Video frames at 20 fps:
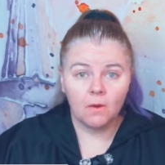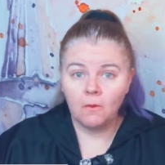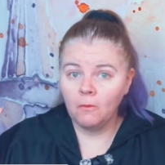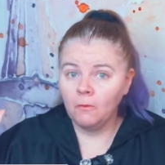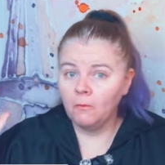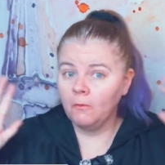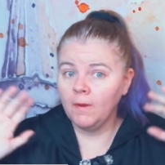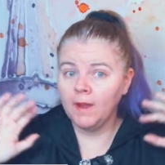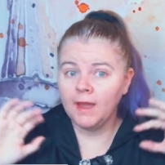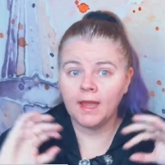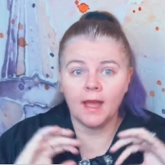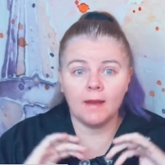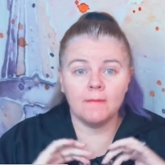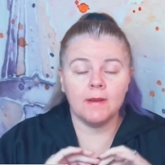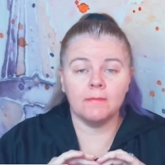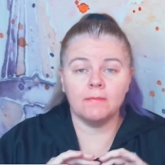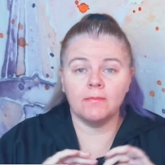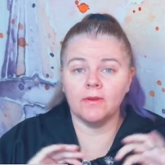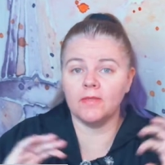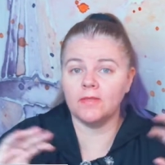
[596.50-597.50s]
We come
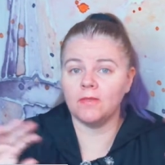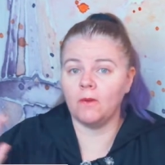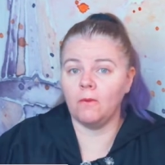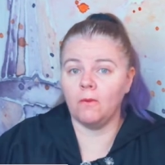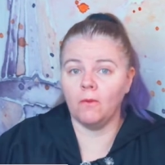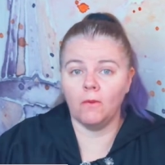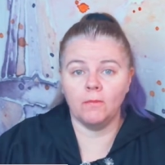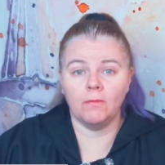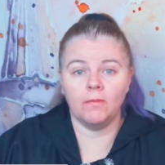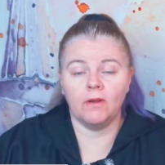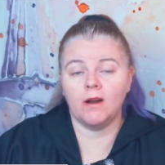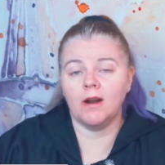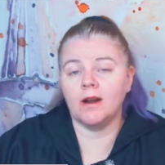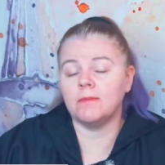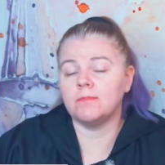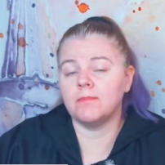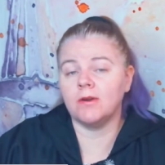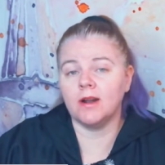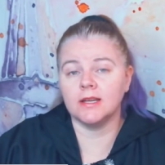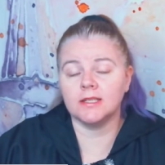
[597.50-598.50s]
up with the whole
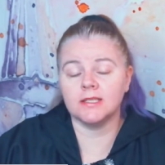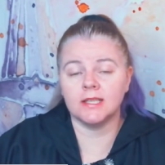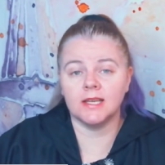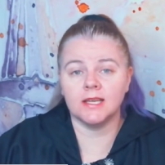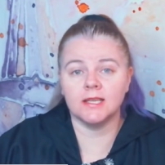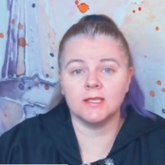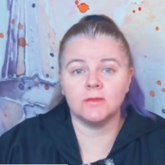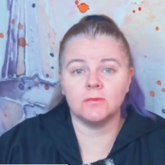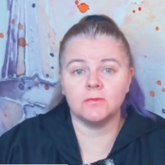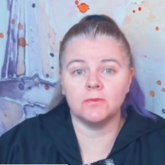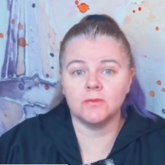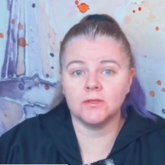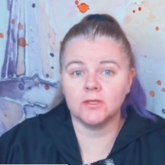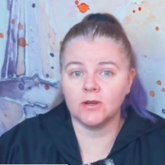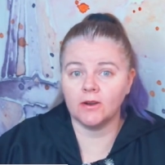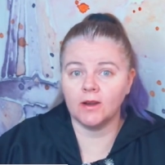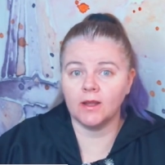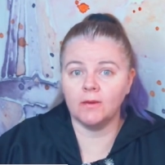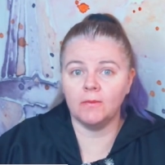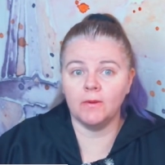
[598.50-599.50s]
process,
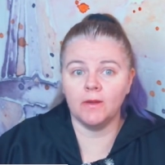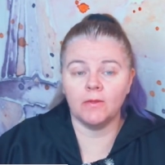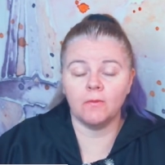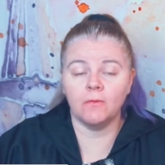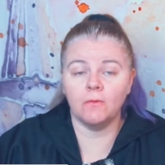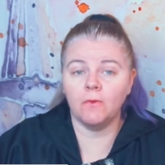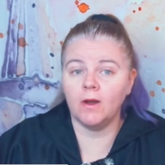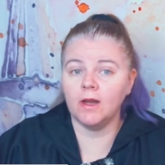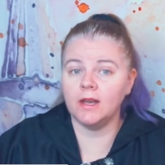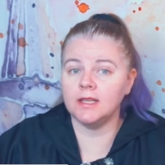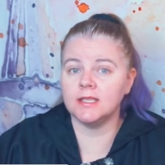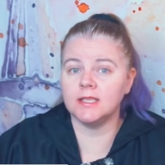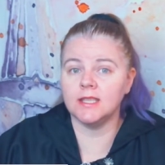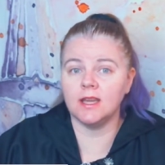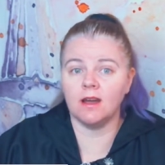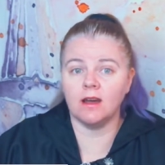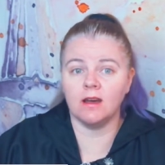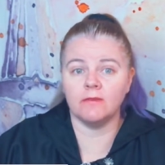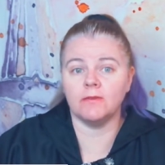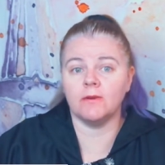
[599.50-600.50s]
starting with what is the
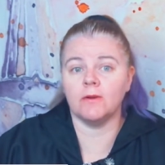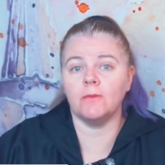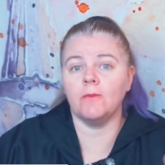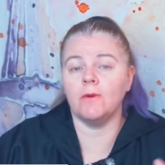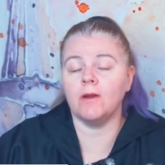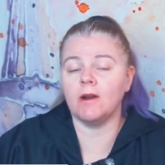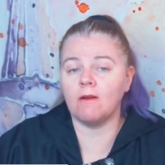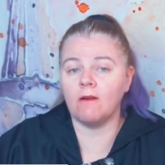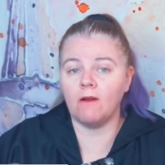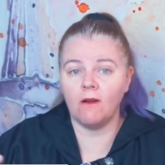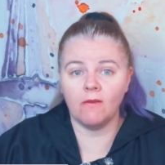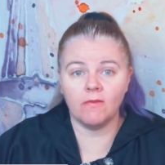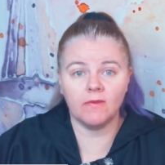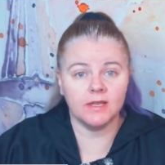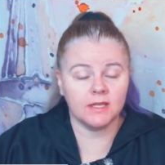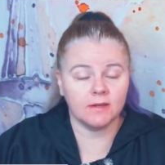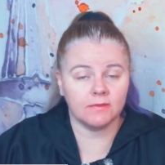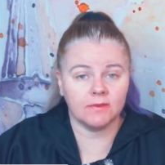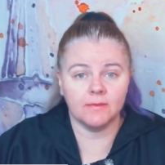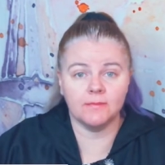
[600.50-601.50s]
offer, what are all the
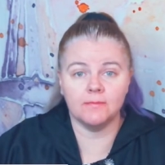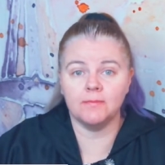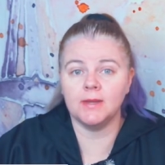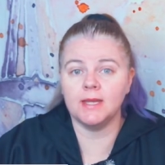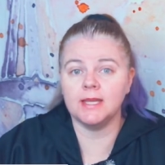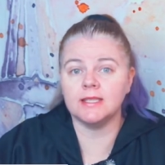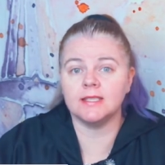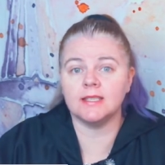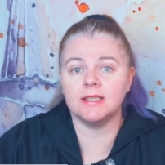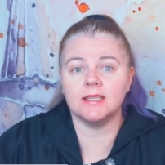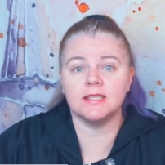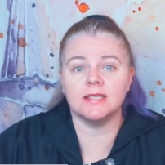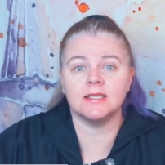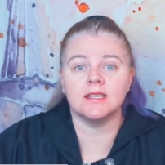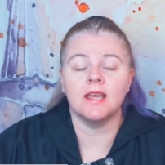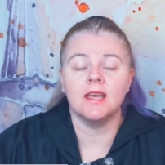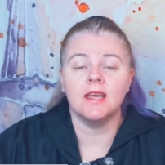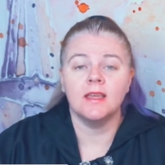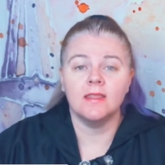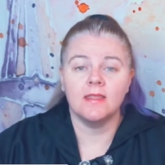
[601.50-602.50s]
different pieces
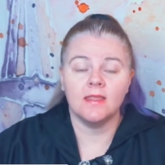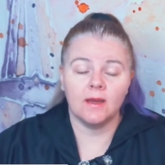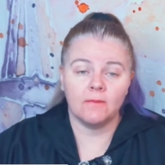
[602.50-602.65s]
that